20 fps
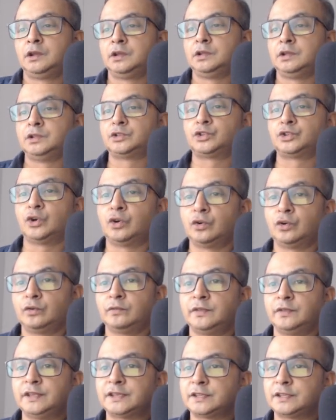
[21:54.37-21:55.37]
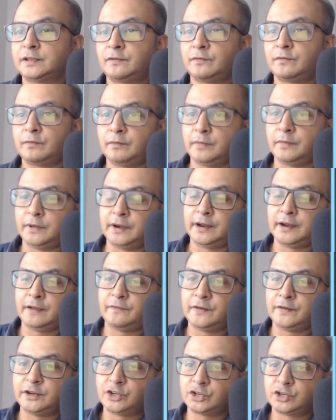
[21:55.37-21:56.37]
So this is the
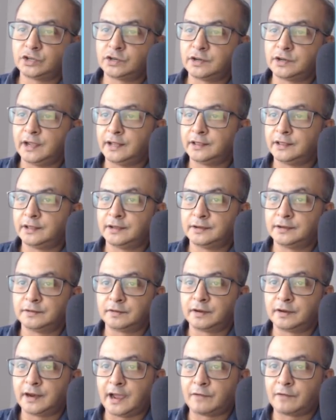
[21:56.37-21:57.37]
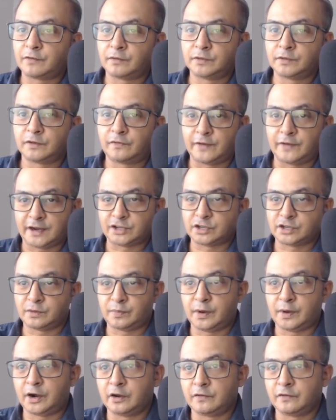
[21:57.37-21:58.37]
definition and the graph of the
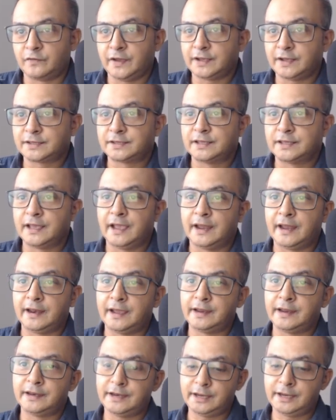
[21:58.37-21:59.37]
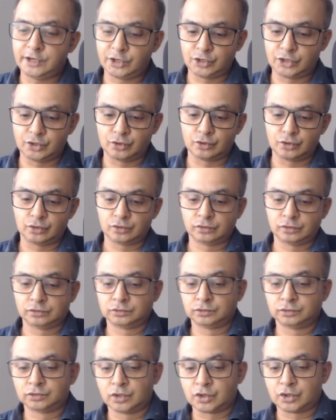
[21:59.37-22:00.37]
fraction part of x, and I need to
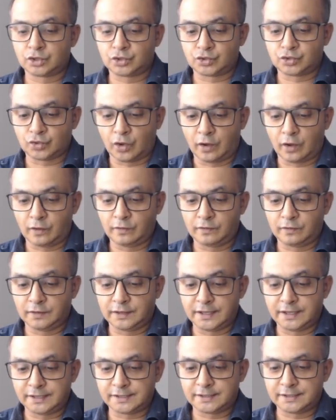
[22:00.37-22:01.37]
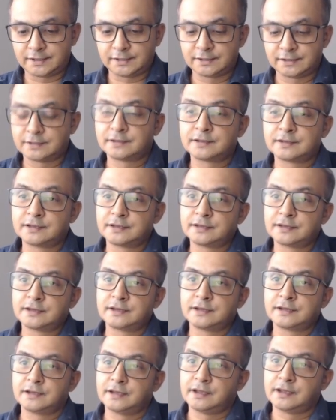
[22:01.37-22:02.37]
solve this
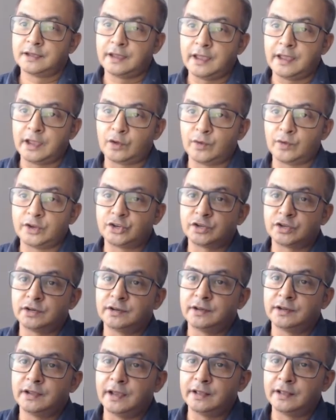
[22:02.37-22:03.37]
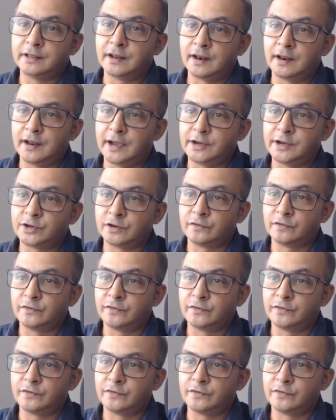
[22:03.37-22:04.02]
equation in the light of